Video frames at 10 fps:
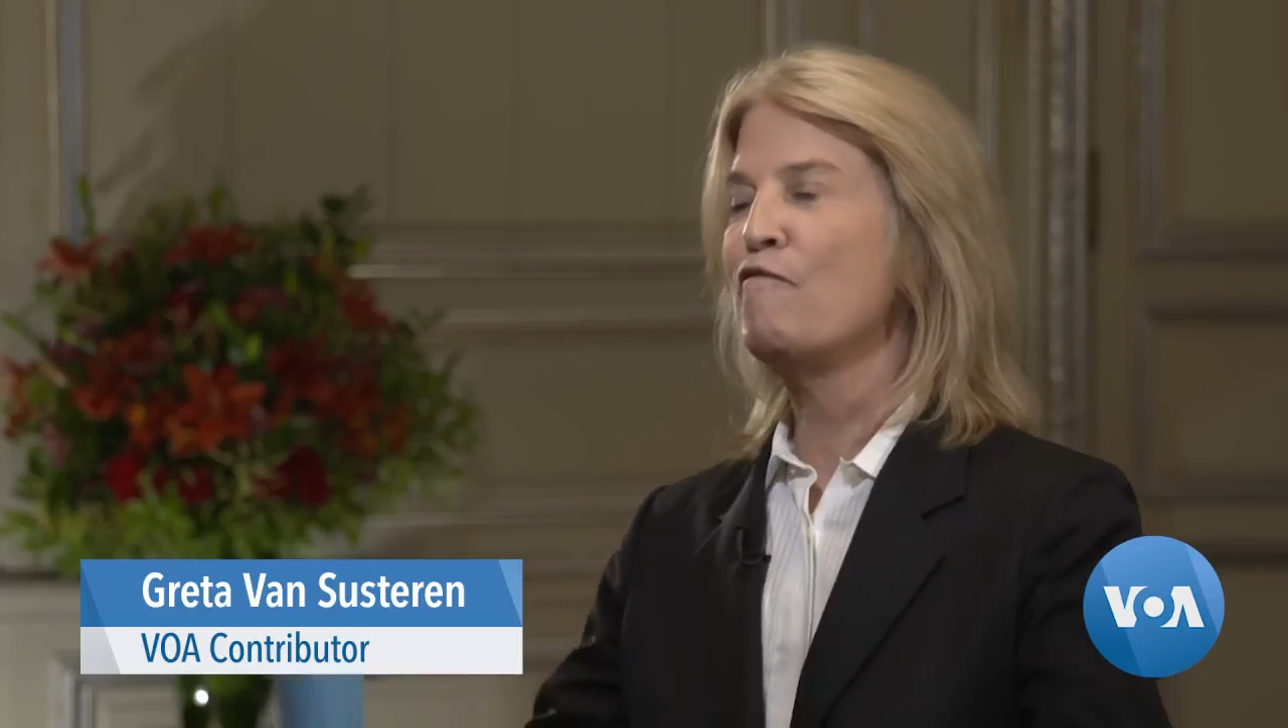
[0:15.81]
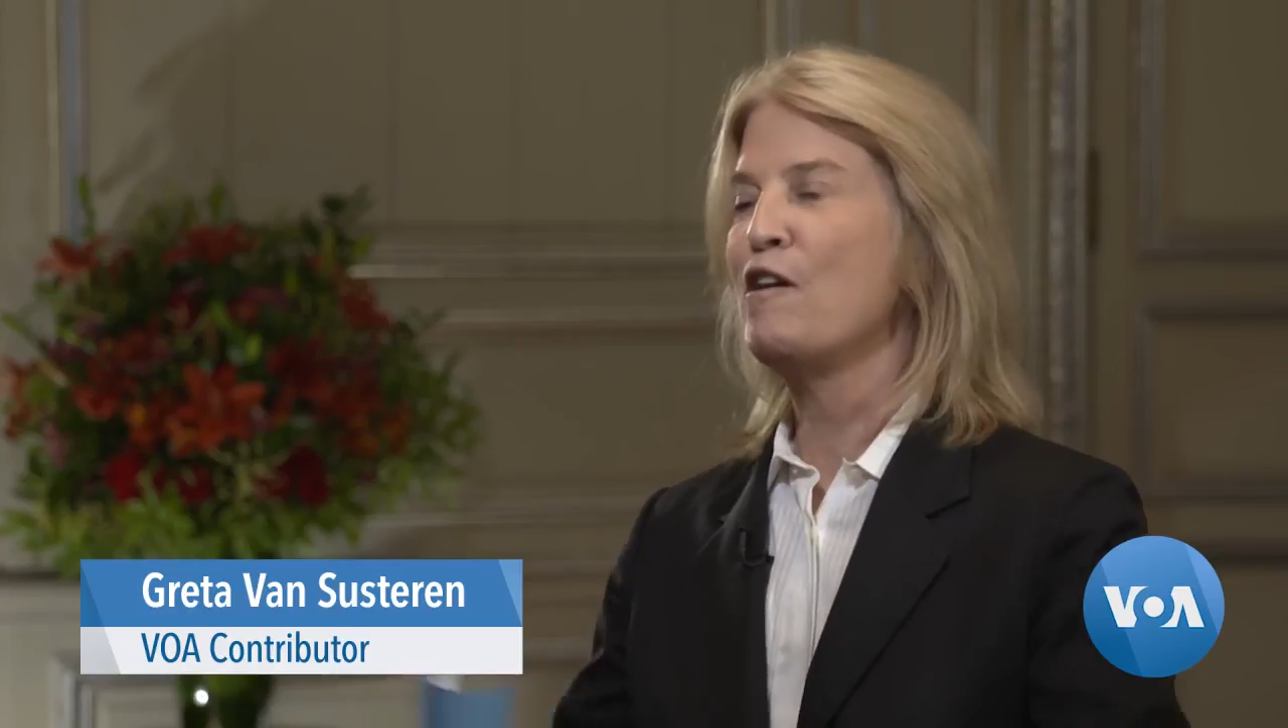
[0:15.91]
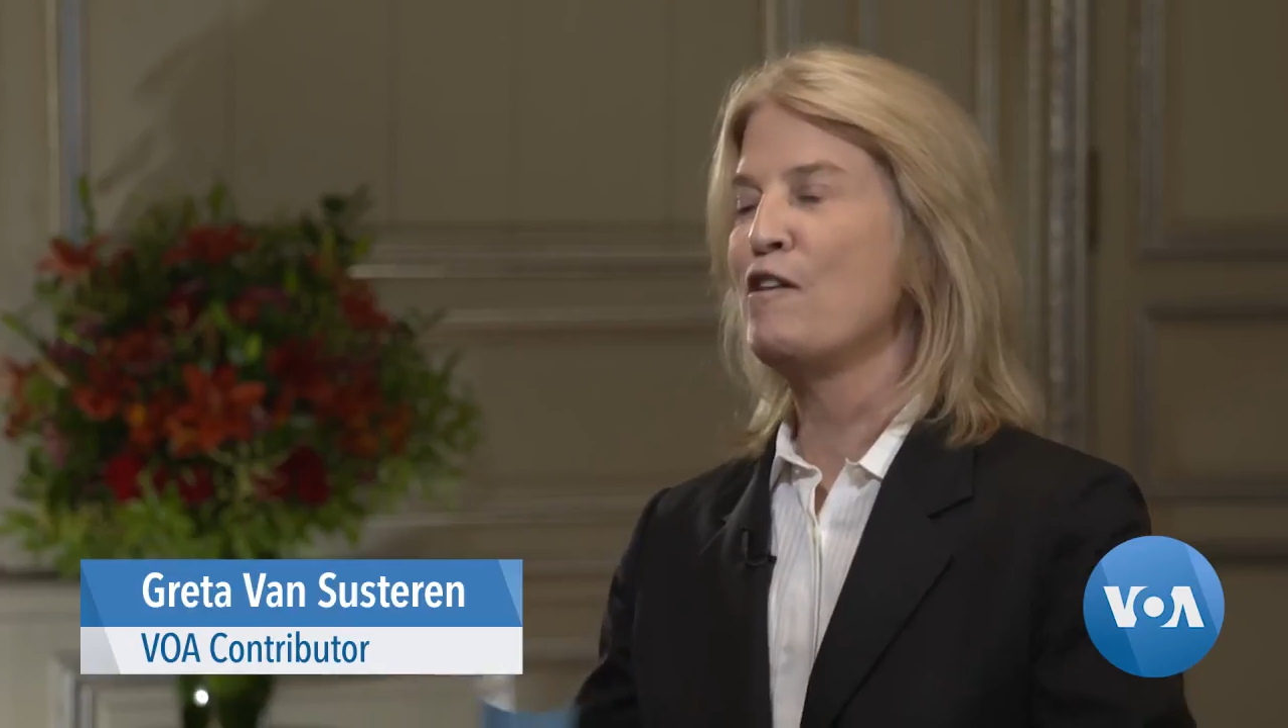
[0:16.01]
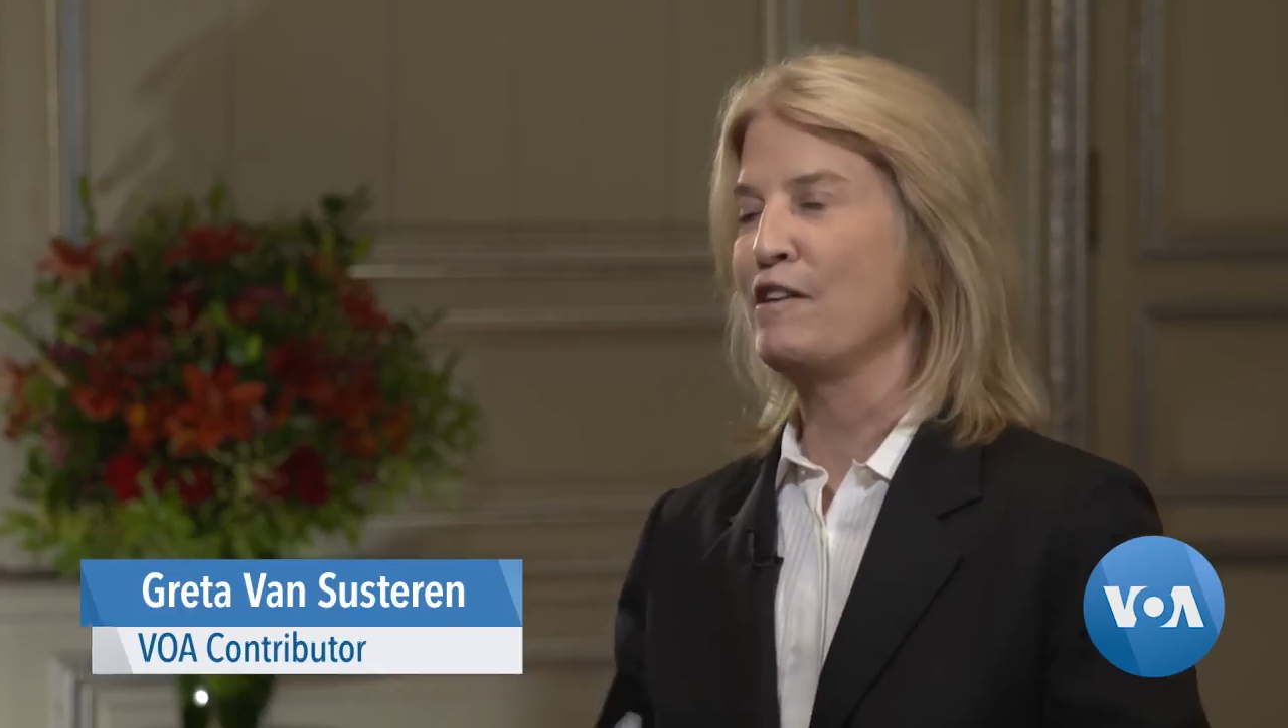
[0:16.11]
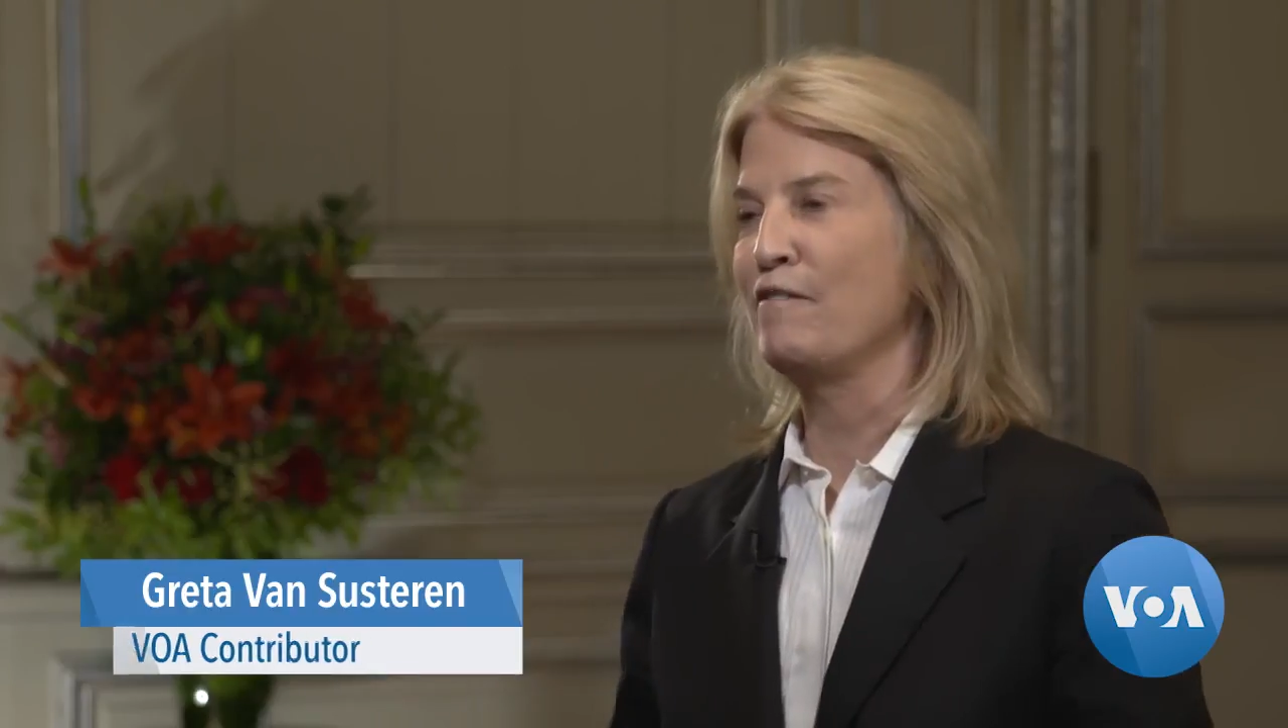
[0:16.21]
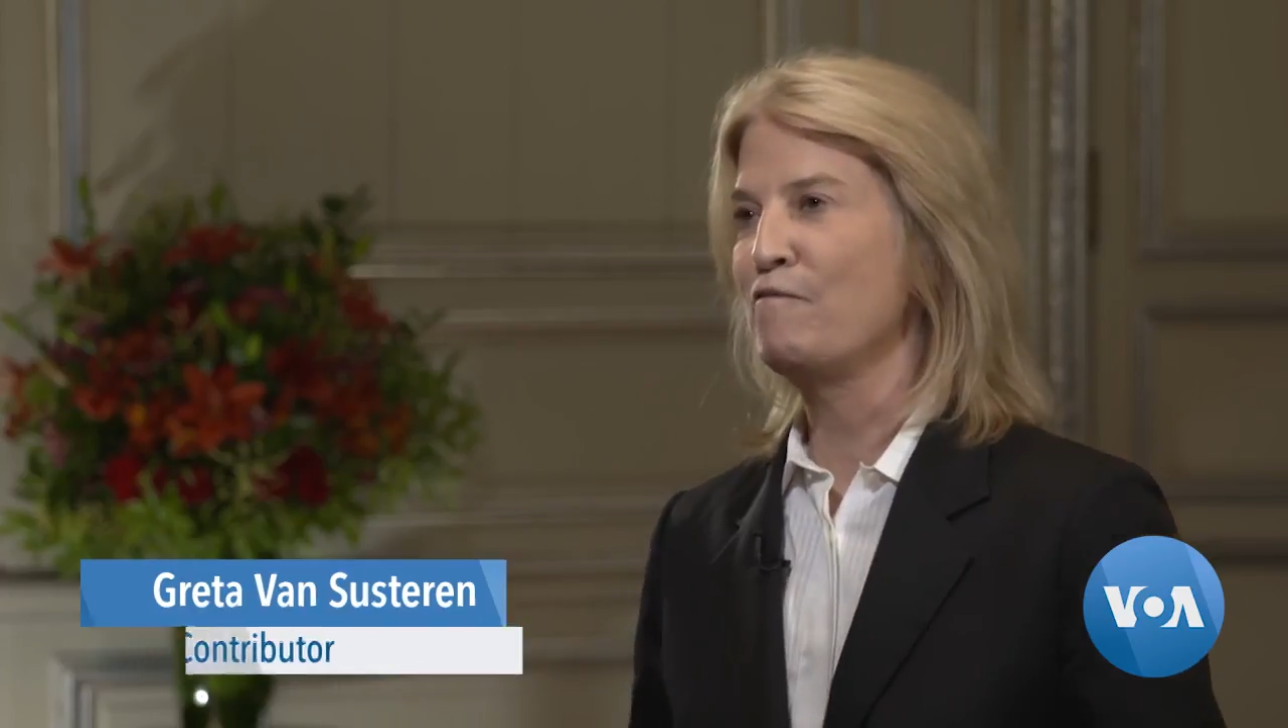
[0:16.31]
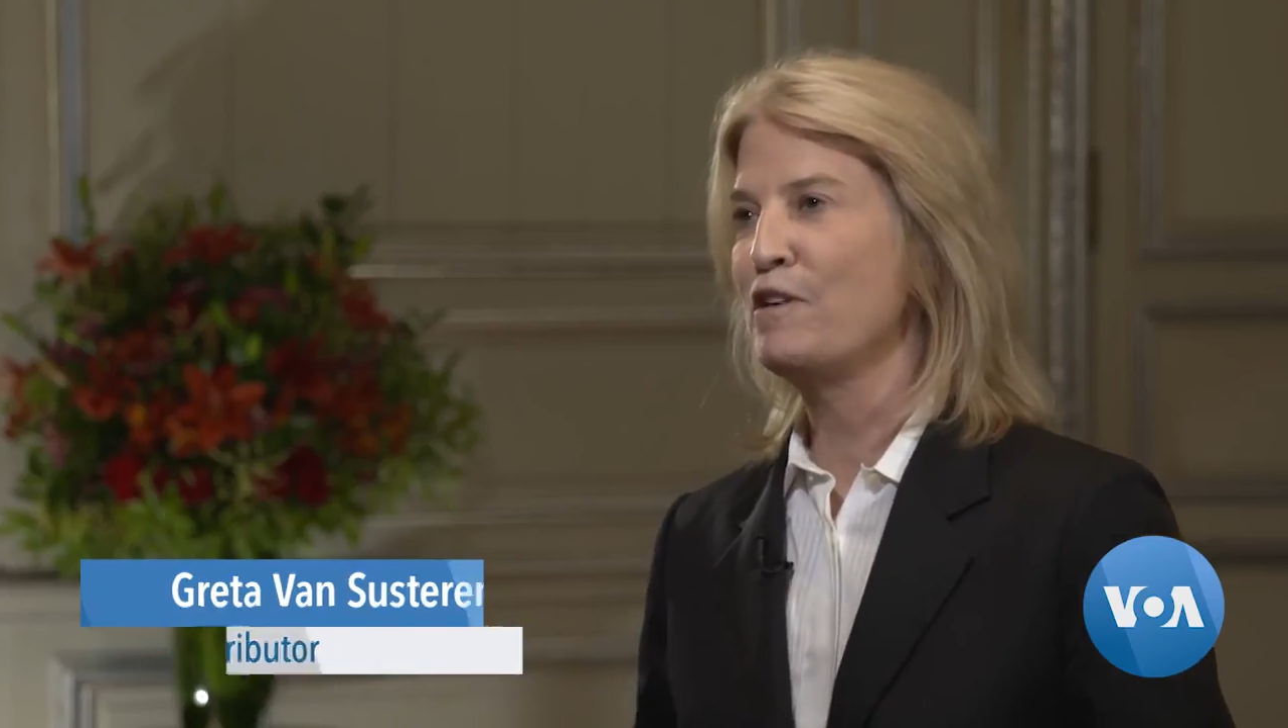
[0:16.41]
far enough.